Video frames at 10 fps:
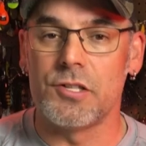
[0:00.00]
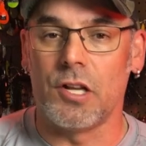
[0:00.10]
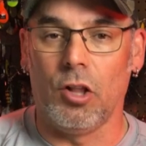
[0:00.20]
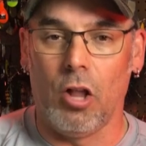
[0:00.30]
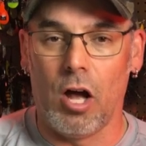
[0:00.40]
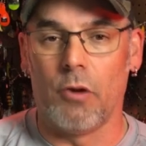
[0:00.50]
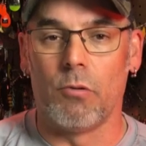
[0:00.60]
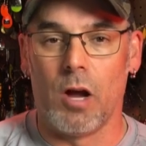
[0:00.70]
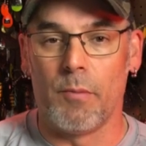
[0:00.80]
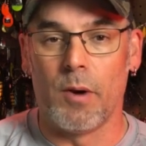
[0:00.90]
and a lot of
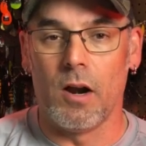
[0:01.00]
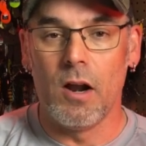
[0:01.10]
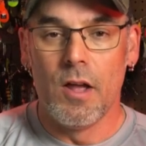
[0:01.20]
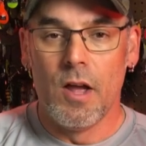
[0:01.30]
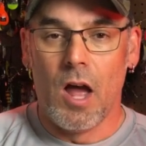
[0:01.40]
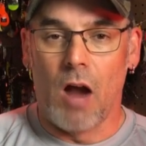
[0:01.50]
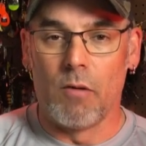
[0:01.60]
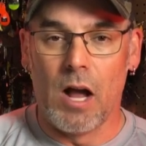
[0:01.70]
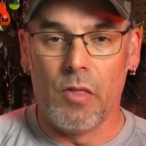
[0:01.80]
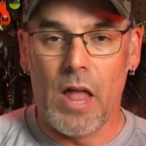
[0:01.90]
rubber
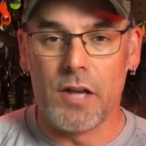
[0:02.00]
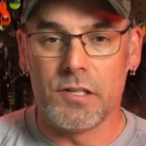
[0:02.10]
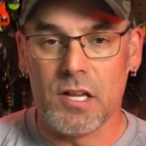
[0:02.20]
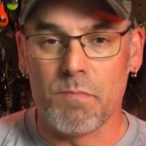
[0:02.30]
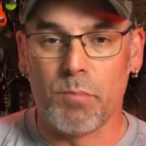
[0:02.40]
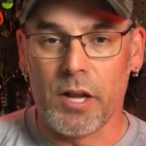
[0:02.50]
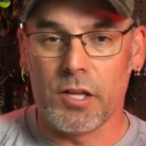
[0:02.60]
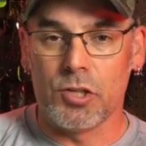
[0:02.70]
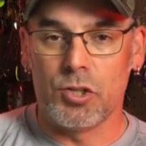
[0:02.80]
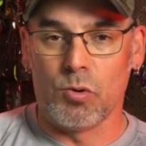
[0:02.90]
around that deep
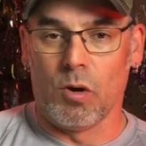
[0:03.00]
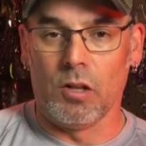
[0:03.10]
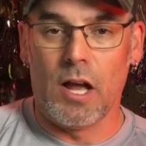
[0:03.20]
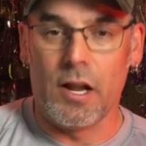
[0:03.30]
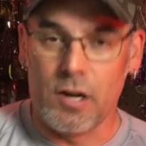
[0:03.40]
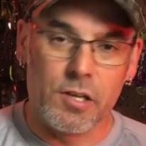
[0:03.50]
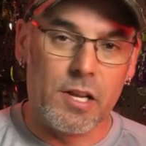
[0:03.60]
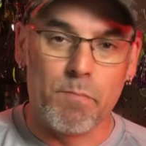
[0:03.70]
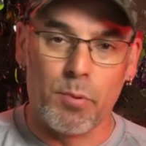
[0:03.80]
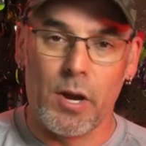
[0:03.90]
breaking shoreline or
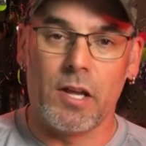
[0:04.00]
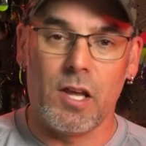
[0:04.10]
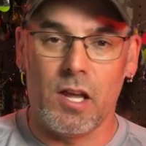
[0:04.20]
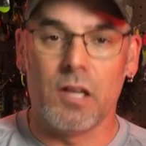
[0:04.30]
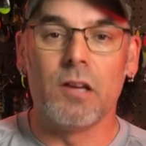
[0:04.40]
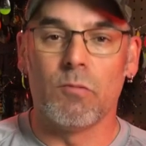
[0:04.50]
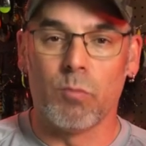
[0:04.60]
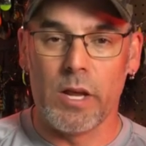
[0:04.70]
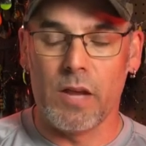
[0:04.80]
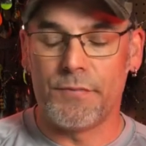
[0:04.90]
deep breaking
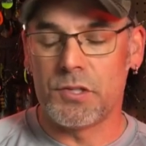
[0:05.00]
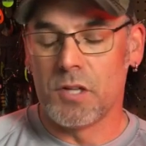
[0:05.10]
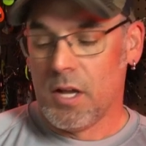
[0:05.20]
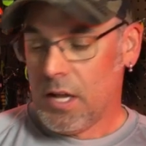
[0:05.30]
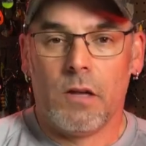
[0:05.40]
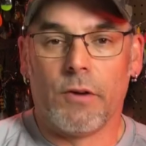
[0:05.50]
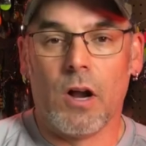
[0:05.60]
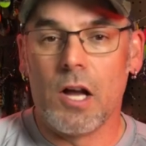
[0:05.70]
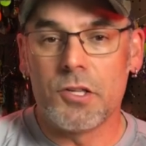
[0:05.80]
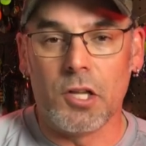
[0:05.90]
reefs. For
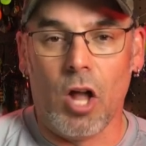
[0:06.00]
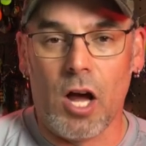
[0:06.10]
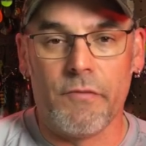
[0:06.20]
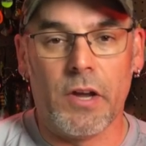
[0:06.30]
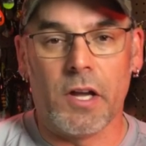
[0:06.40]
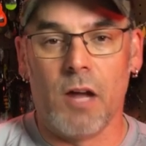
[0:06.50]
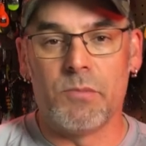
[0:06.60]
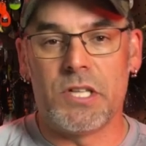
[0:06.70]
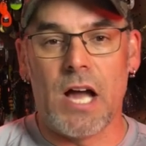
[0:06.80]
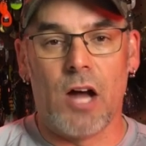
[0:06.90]
us, a lot of it
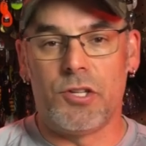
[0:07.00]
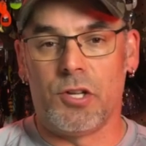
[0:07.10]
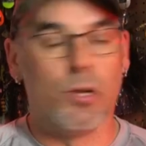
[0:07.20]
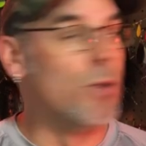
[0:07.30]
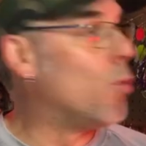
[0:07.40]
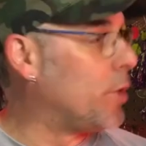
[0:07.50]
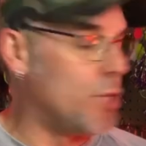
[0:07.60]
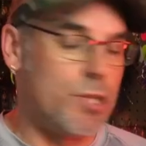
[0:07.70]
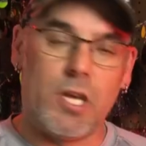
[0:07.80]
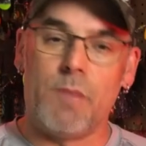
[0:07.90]
comes down to, we
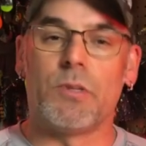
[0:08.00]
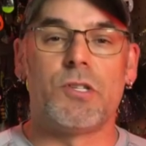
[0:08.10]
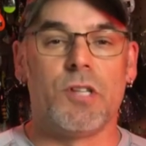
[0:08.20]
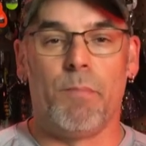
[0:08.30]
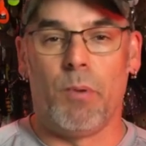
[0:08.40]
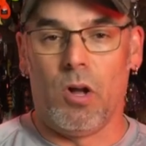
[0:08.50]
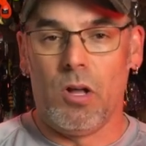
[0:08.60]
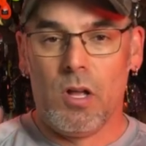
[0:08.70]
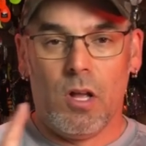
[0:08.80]
just keep it simple.